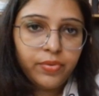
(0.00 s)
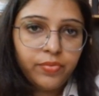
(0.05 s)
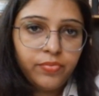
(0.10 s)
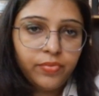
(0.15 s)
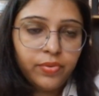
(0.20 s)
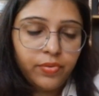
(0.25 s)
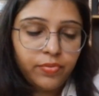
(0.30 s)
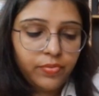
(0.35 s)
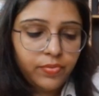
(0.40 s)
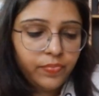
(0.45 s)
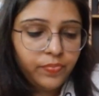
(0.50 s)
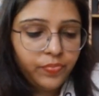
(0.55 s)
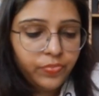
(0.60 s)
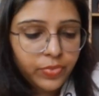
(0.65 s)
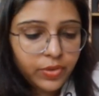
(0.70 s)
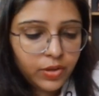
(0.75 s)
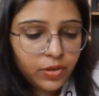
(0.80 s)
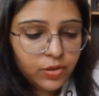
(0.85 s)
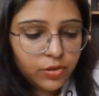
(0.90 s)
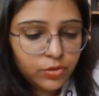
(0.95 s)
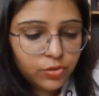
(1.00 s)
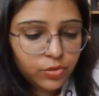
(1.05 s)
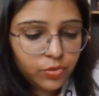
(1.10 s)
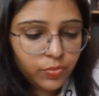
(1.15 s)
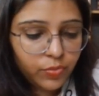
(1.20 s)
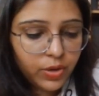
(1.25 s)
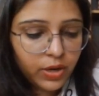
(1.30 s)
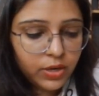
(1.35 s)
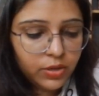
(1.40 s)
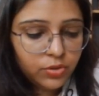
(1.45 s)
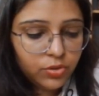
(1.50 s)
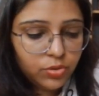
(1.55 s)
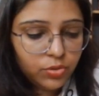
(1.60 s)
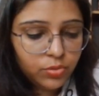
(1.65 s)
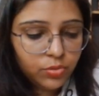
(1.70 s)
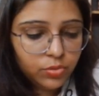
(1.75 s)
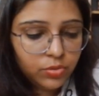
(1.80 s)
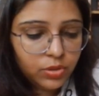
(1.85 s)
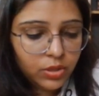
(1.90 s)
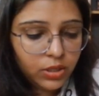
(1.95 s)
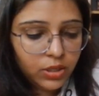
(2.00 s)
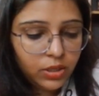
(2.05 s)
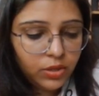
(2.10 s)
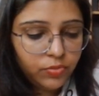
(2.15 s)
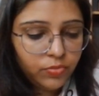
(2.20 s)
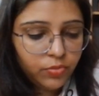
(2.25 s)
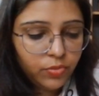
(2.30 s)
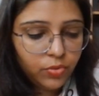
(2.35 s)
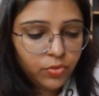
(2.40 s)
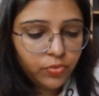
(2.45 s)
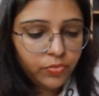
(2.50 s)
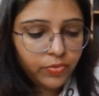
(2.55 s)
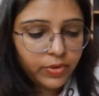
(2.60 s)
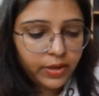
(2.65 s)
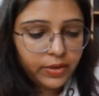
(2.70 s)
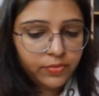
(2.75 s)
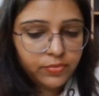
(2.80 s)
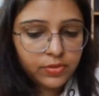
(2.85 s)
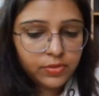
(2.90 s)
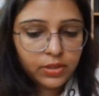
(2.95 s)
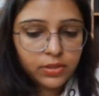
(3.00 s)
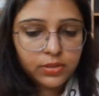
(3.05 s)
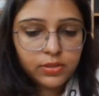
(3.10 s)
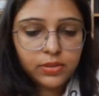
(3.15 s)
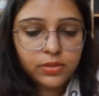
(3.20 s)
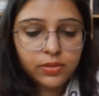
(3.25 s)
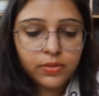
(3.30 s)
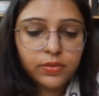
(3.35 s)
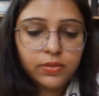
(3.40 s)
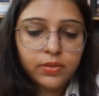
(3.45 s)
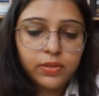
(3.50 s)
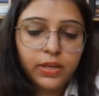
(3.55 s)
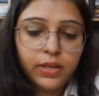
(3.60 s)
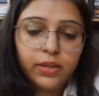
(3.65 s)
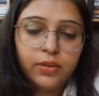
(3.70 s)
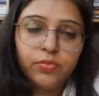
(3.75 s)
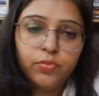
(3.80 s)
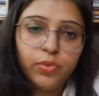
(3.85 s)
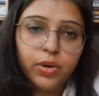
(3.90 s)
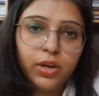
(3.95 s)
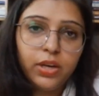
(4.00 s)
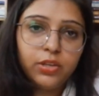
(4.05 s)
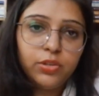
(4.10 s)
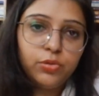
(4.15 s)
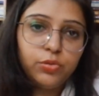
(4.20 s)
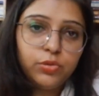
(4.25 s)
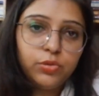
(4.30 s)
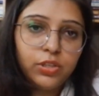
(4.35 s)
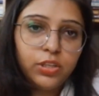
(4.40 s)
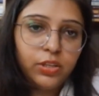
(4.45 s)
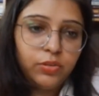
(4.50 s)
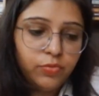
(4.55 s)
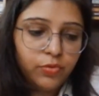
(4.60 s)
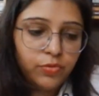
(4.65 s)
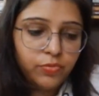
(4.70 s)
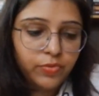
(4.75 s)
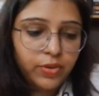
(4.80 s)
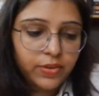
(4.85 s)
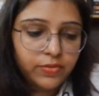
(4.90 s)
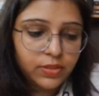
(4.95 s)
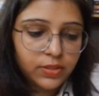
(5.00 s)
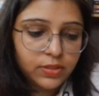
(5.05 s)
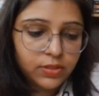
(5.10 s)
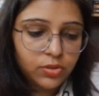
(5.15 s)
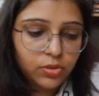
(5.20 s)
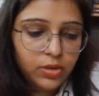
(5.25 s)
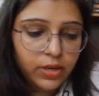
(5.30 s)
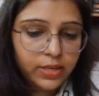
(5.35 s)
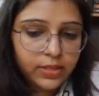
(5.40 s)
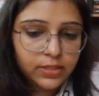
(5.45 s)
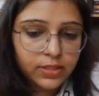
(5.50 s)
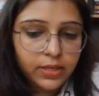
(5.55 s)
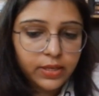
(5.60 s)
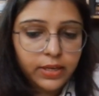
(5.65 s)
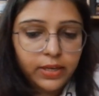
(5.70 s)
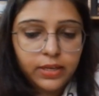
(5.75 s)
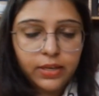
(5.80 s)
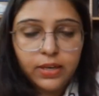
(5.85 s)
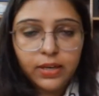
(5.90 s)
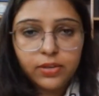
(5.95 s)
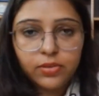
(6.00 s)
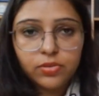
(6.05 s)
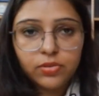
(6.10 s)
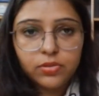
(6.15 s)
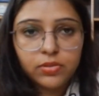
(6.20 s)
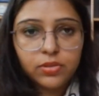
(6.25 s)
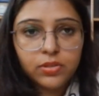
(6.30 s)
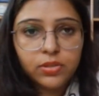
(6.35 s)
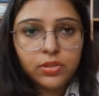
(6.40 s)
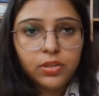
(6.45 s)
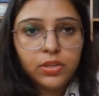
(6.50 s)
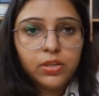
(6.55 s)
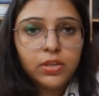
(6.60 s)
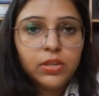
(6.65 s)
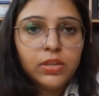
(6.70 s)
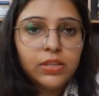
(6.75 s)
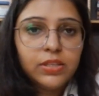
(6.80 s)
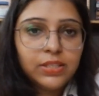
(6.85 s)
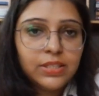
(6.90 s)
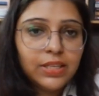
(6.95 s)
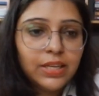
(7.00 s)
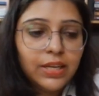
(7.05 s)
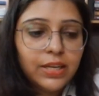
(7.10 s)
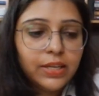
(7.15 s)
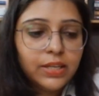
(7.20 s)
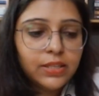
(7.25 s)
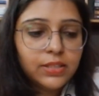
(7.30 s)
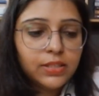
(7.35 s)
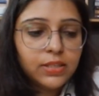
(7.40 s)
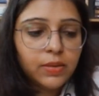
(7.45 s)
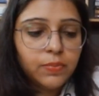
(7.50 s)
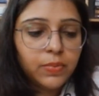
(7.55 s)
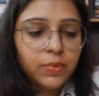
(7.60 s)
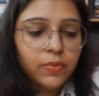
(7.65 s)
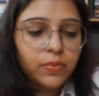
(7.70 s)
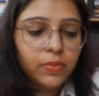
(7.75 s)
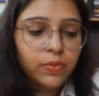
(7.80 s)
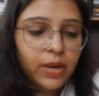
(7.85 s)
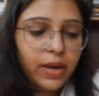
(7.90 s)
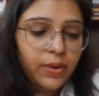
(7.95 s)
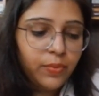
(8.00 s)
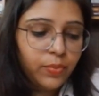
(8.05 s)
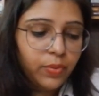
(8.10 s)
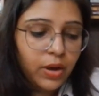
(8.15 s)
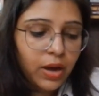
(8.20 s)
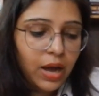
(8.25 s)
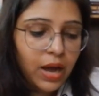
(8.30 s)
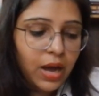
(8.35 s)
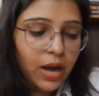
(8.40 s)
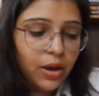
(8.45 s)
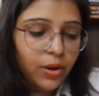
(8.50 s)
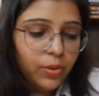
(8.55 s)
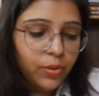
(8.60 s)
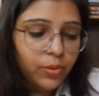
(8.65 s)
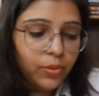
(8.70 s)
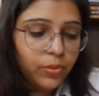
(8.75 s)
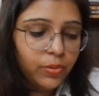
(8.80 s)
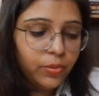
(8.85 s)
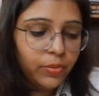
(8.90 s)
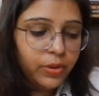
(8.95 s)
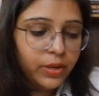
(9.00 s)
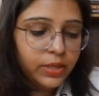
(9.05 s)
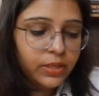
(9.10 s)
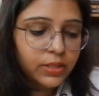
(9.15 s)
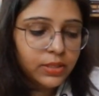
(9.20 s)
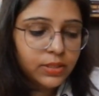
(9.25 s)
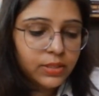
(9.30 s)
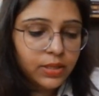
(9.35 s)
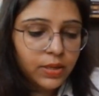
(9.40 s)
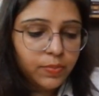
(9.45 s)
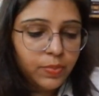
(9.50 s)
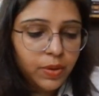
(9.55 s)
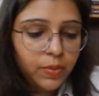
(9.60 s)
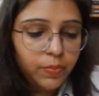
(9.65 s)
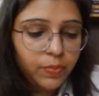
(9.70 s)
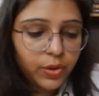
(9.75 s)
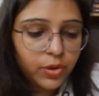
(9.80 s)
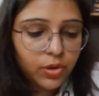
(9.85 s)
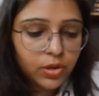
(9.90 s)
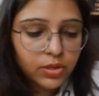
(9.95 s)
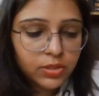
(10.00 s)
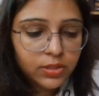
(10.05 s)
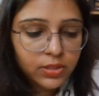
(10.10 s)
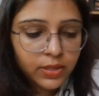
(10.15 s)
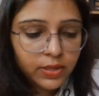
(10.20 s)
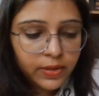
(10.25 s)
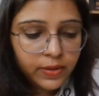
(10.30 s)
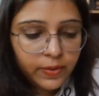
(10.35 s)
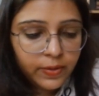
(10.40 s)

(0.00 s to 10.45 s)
F, F. So 1, 2, 3, 4, 5, 6, right? 1, 2, 3, 4, 5, 6. So less than 8 electrons. Still it is stable. And how it is stable? Because